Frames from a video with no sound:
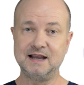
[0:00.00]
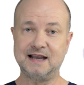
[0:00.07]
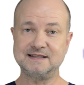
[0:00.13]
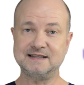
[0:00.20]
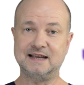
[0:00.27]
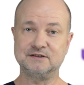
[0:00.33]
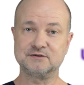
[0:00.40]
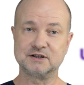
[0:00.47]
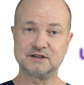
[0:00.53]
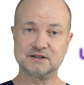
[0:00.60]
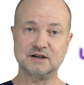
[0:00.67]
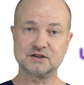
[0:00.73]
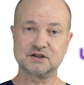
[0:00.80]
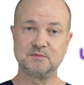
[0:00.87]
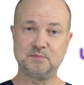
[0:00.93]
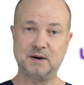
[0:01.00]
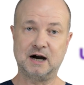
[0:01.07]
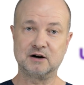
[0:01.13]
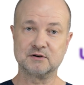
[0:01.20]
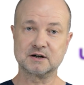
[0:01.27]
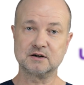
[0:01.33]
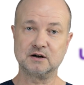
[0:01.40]
has a transduction
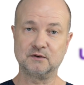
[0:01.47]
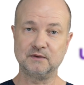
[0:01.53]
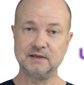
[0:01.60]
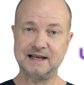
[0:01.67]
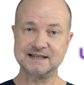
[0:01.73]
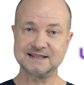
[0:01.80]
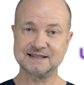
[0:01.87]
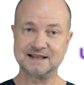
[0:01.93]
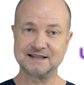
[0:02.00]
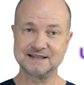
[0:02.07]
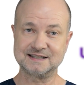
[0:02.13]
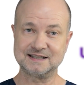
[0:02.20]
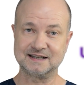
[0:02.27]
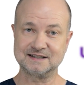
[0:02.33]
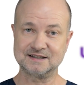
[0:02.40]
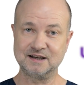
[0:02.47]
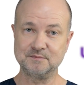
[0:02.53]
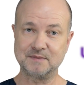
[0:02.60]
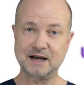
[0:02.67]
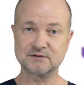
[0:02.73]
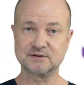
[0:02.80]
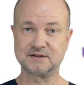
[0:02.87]
power of less than 60
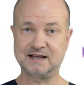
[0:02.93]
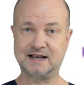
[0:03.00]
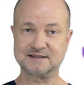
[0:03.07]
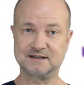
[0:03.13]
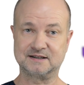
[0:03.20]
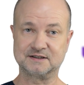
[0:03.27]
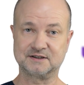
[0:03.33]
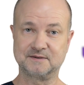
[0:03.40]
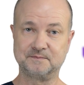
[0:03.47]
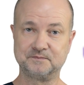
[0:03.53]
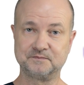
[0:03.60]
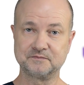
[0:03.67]
microteslas.